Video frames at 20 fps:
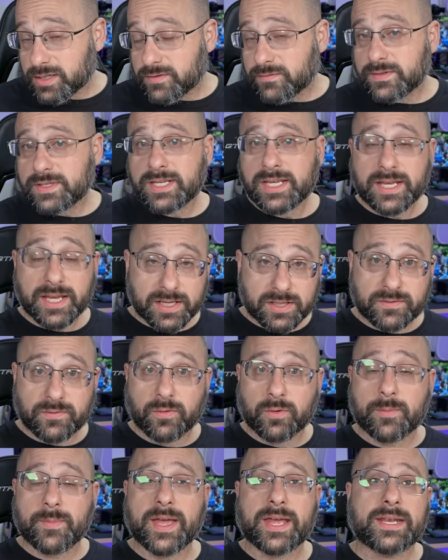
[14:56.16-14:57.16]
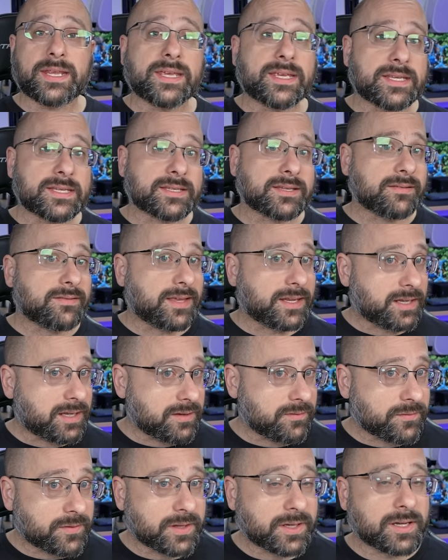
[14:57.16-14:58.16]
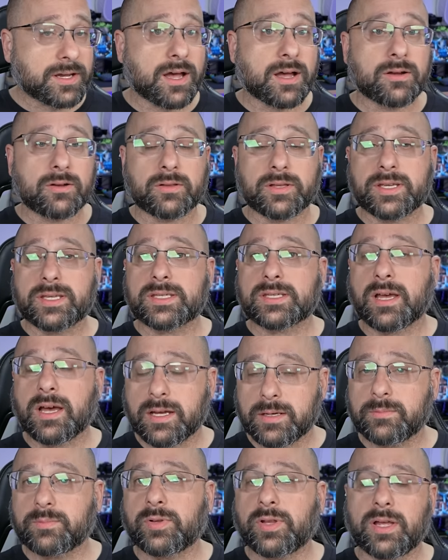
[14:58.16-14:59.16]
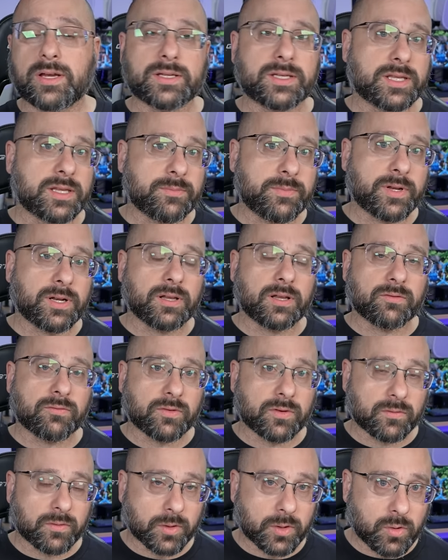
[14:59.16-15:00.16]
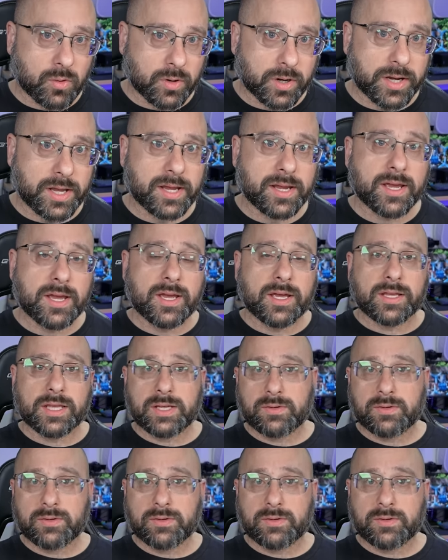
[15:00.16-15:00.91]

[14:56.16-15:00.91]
of TS format is that if the goggle is unplugged in the middle of a recording, the